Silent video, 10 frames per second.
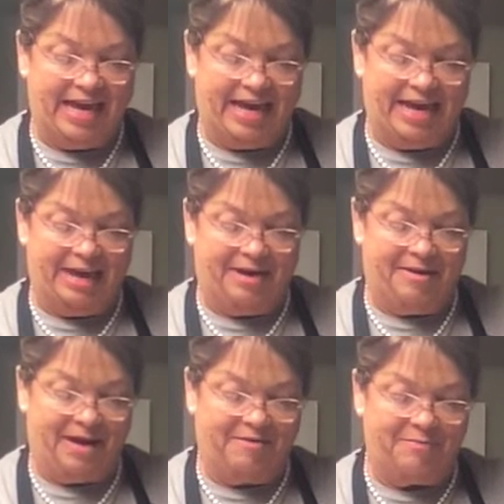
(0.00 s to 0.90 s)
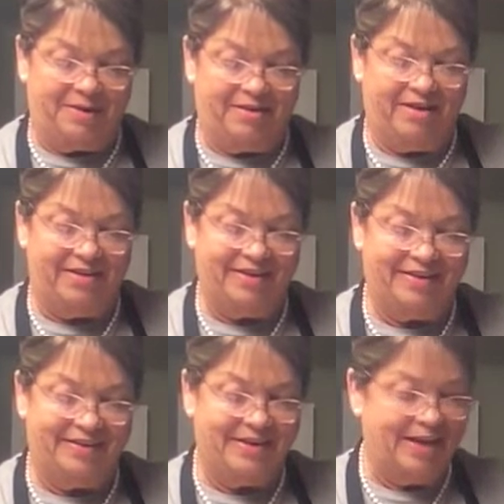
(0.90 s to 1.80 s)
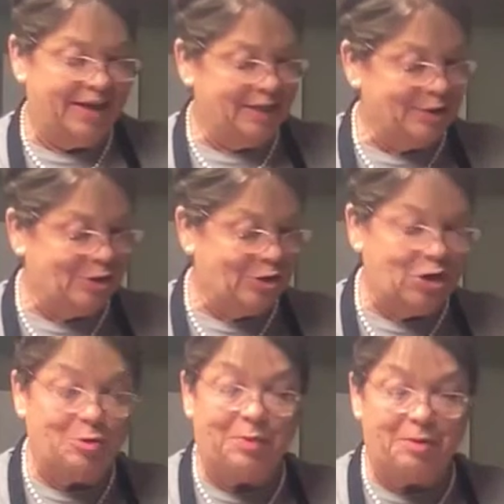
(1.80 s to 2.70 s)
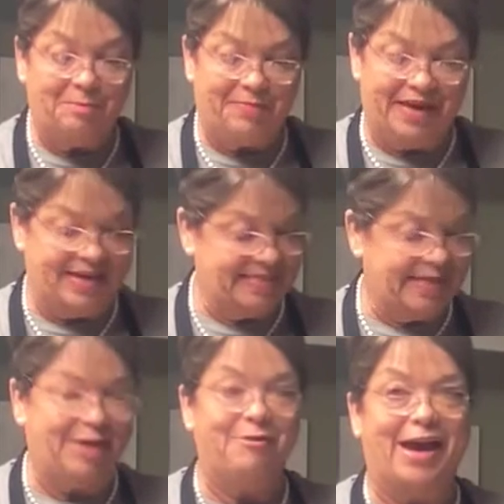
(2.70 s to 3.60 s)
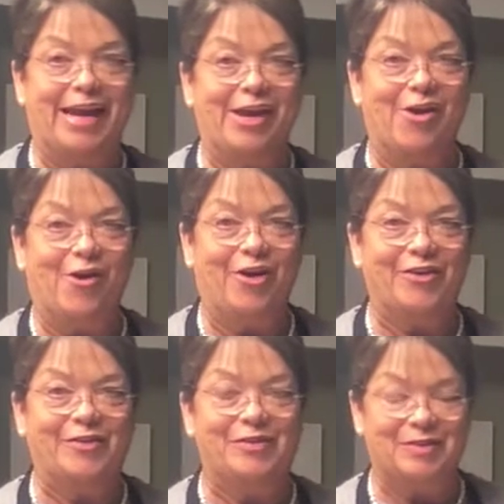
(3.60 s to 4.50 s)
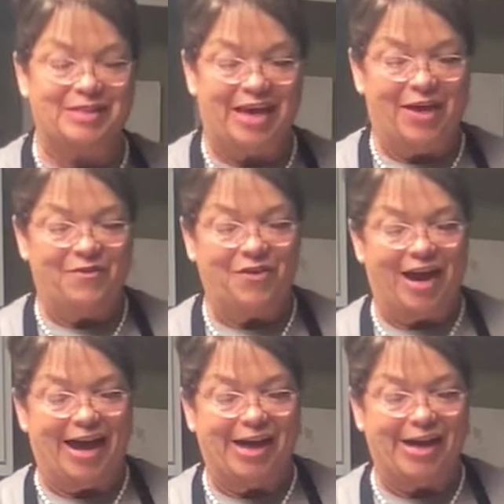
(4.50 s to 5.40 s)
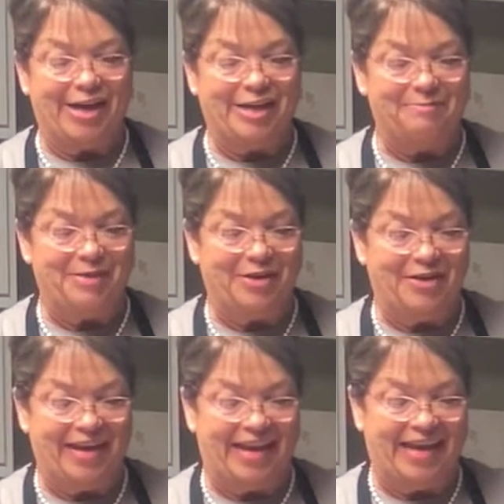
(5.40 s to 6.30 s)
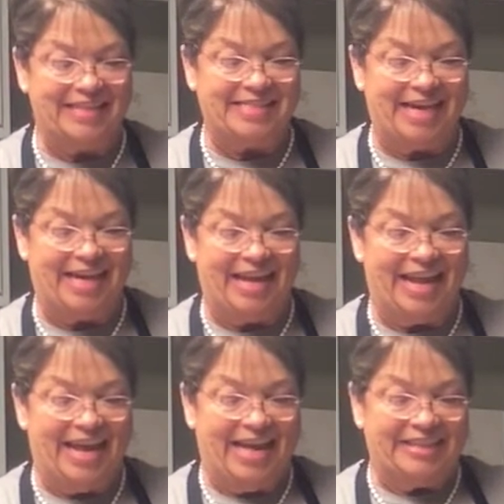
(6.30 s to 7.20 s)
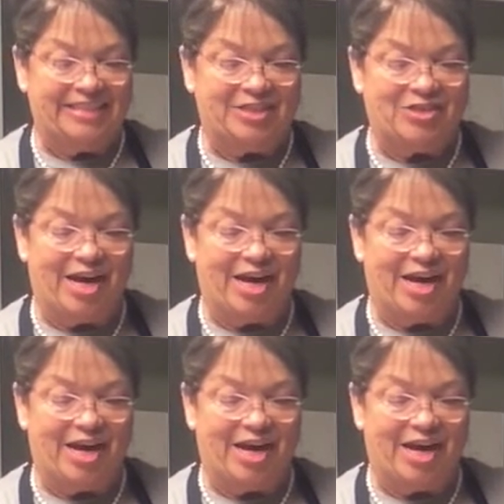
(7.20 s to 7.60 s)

I've been super busy writing articles for I Got Communities and just